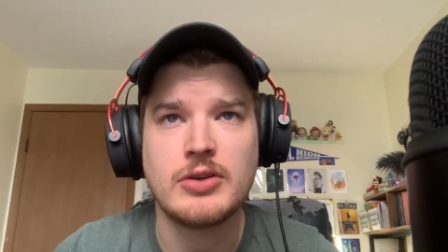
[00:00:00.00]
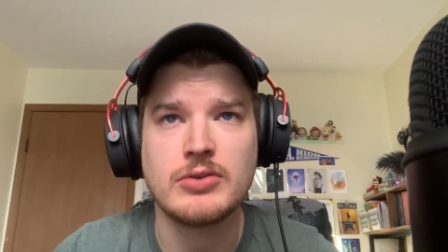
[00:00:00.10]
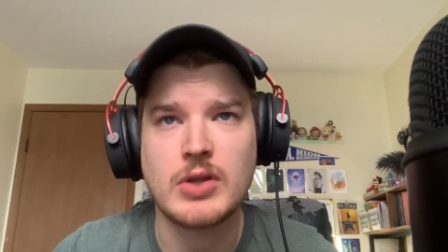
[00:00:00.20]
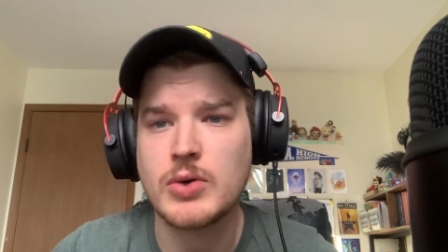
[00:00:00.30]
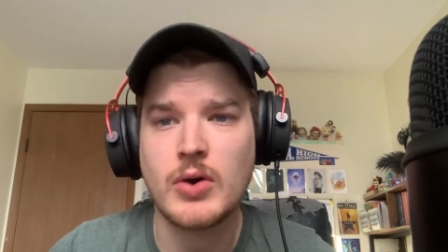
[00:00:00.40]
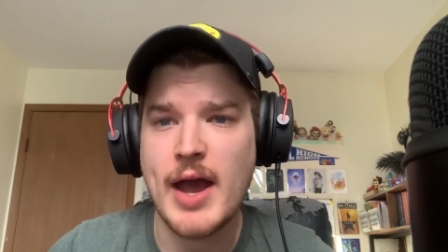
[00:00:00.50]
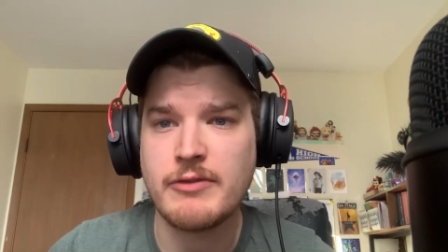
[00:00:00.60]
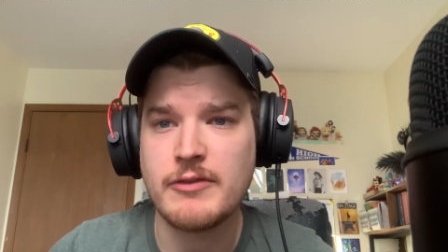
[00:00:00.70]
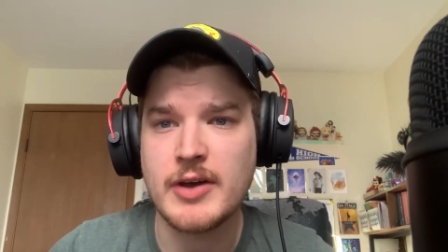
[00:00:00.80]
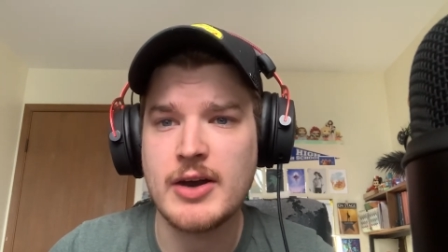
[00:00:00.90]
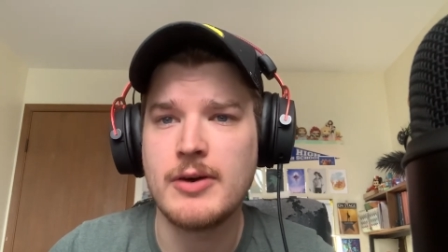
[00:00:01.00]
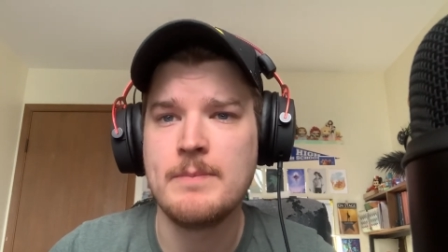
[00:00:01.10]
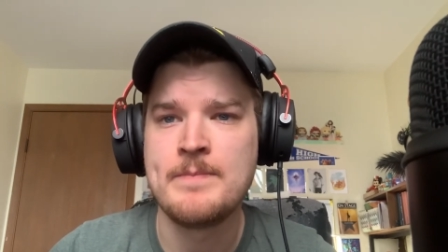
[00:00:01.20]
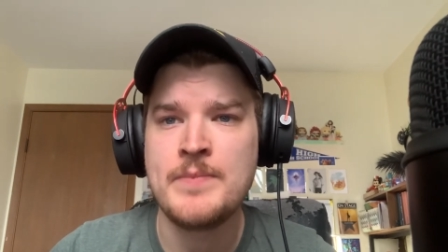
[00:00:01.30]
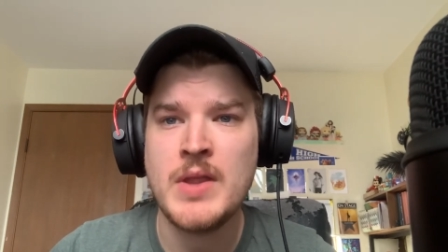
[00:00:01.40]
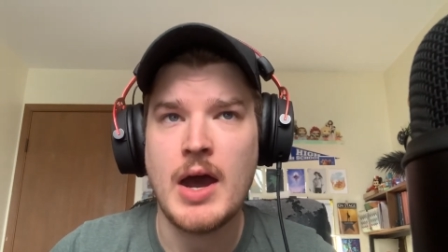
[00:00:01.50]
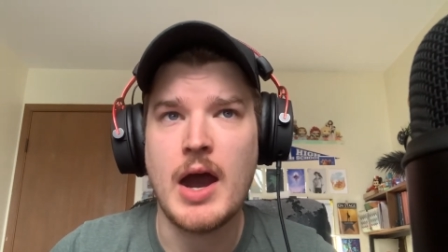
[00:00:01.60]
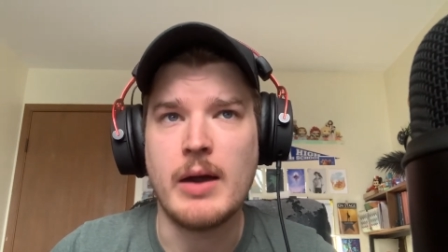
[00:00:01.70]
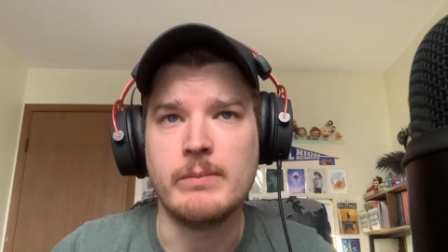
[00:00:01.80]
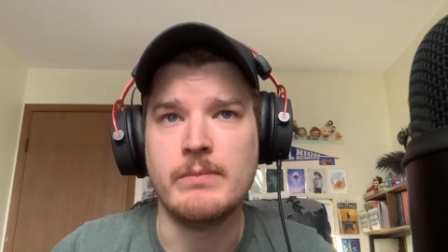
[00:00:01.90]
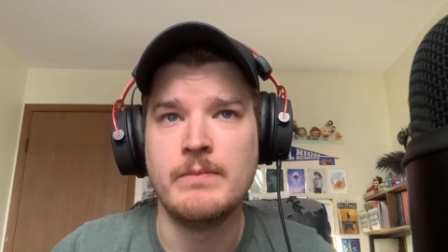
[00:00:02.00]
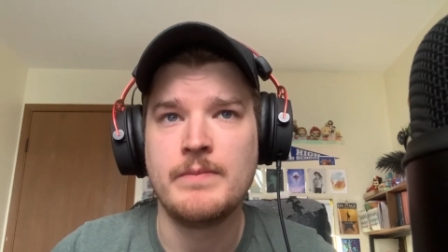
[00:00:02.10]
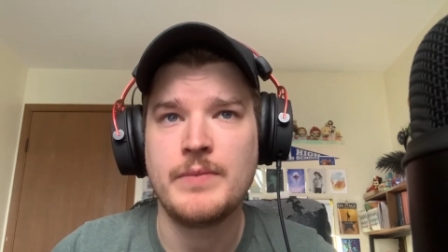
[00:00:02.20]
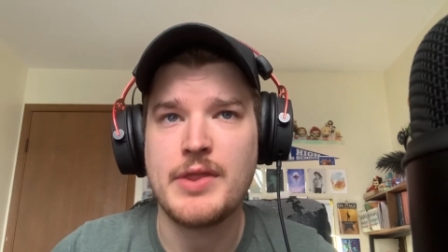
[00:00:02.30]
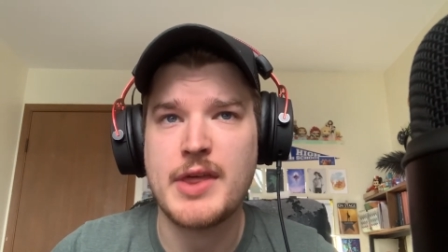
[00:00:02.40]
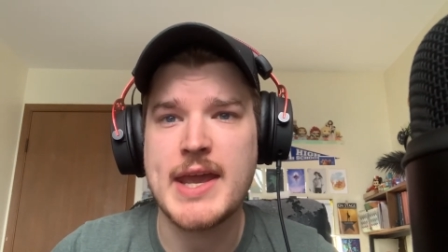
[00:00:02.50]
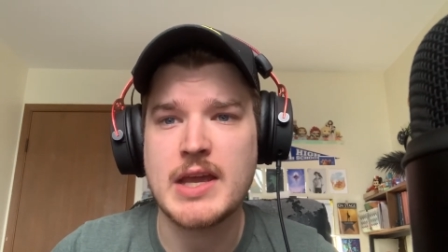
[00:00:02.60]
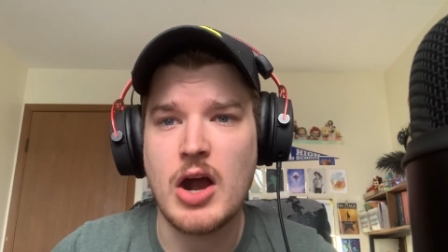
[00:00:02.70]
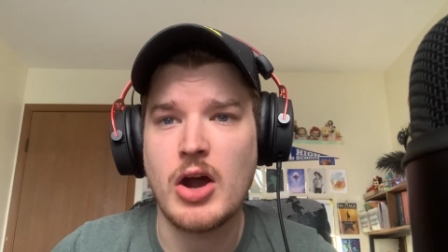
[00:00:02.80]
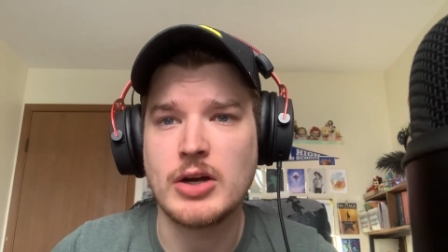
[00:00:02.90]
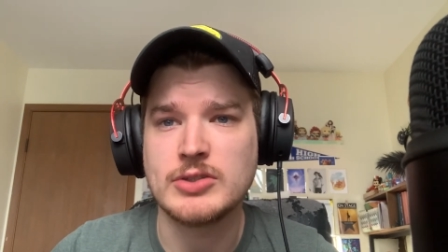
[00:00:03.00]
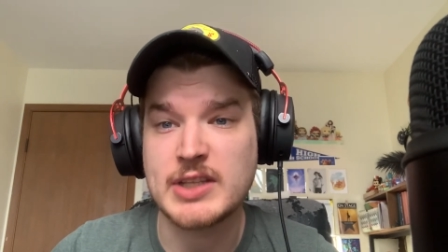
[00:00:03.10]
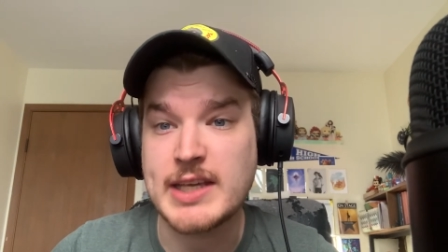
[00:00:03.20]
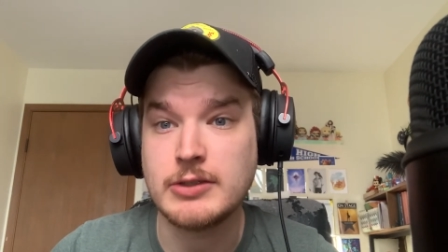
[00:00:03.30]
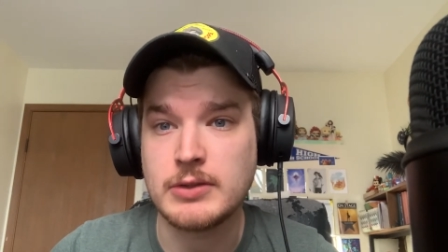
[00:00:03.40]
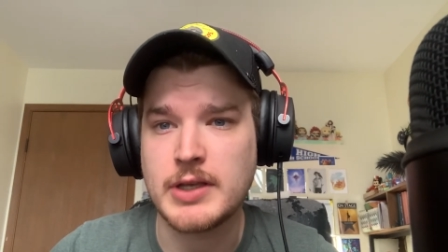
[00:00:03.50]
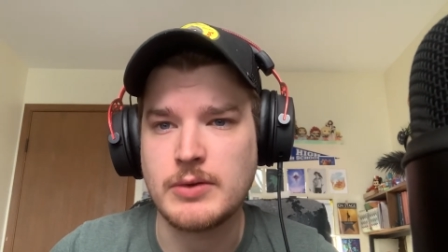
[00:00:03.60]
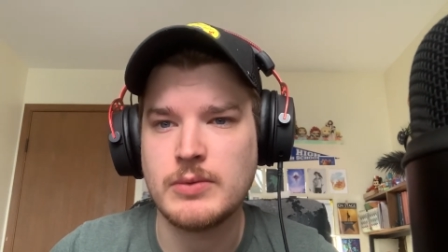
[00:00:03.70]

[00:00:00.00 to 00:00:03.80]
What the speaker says: your local FFL, they are legally